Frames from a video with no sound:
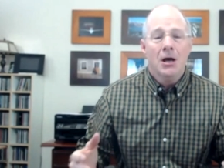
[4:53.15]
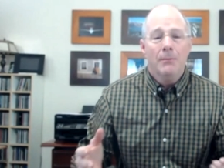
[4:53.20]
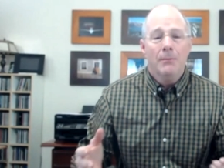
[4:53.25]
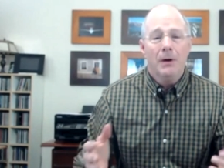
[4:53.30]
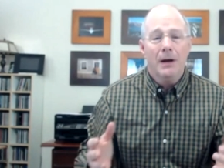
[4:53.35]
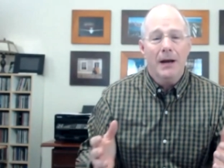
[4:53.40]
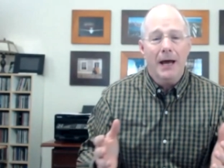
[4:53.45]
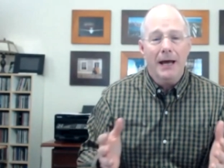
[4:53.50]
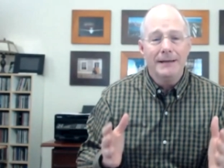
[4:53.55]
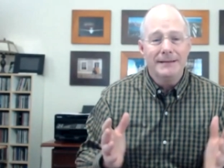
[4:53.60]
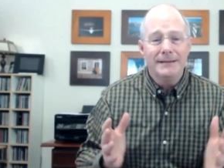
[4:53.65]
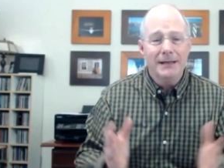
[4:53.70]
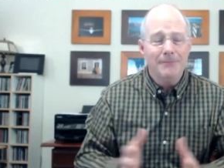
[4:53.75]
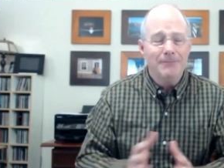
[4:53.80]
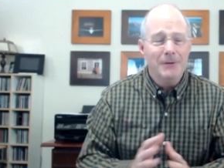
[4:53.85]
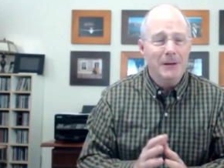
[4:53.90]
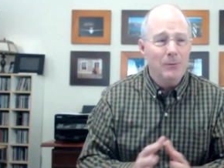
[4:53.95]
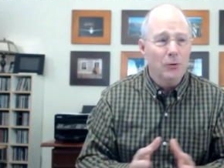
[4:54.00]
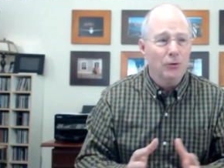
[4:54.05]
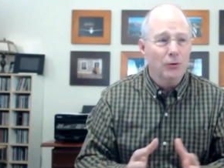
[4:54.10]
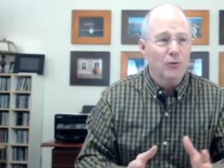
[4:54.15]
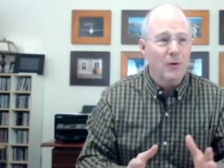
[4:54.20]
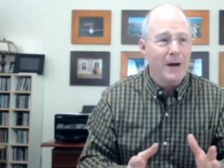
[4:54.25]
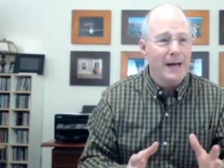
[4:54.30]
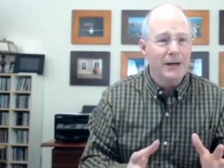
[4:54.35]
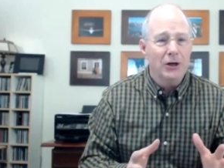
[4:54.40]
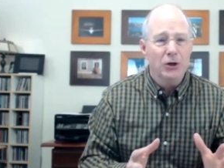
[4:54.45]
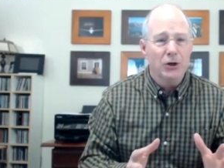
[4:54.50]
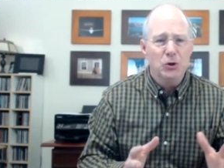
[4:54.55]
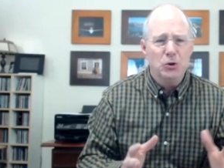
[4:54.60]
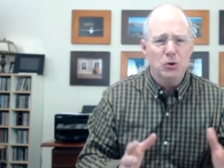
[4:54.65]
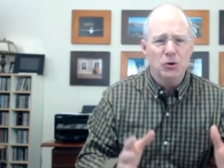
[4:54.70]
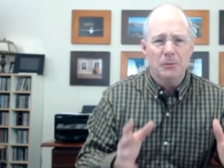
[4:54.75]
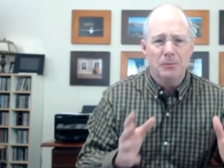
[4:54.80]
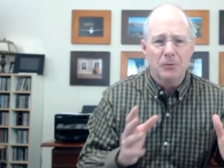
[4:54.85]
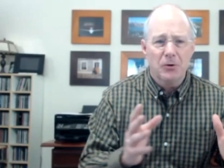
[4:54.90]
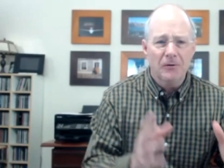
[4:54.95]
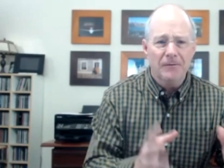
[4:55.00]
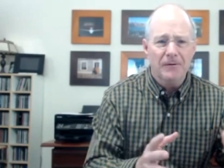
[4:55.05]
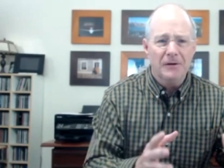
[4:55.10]
but I see people trying to do the
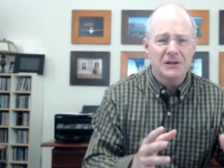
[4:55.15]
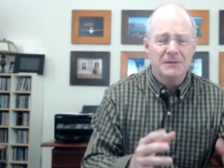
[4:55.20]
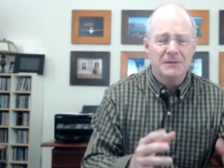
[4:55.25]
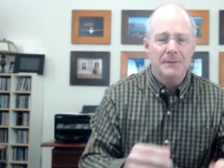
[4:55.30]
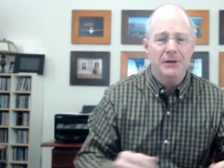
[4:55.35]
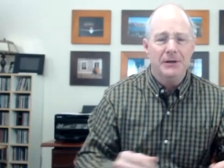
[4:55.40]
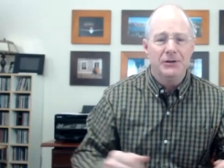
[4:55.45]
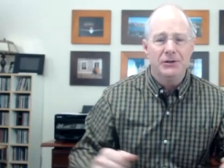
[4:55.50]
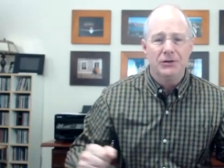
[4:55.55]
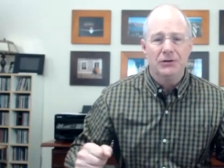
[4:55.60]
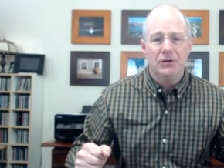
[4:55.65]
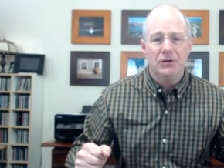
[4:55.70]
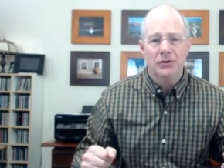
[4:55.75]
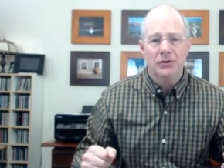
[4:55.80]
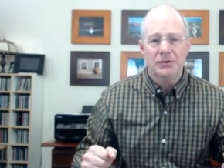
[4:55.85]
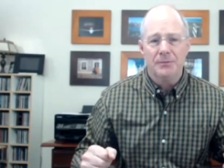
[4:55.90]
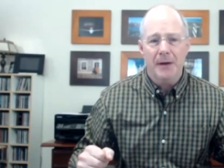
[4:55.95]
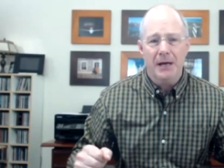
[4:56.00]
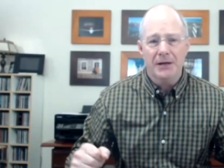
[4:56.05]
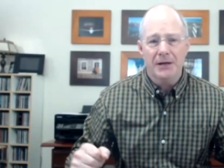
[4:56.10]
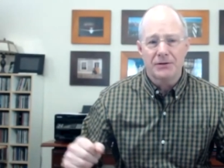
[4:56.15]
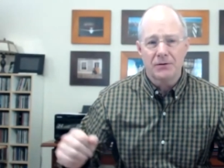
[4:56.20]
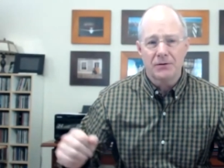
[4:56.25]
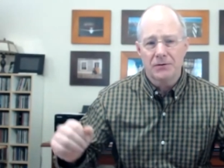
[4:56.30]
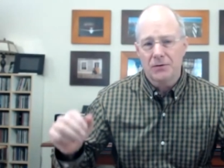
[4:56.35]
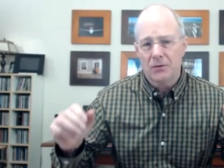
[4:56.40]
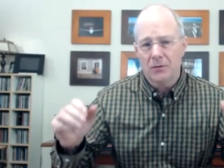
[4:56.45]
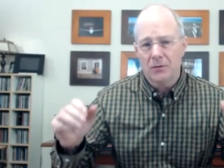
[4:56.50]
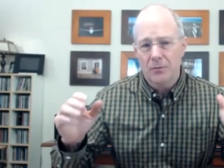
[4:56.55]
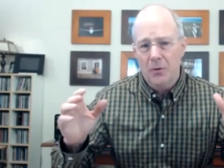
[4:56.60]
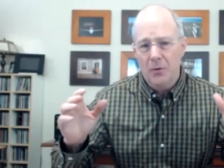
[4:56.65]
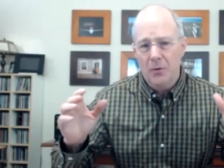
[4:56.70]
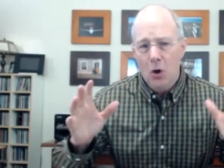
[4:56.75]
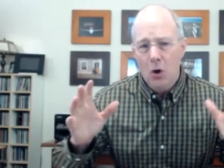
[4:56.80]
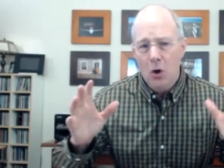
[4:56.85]
perfect speech in Toastmasters or,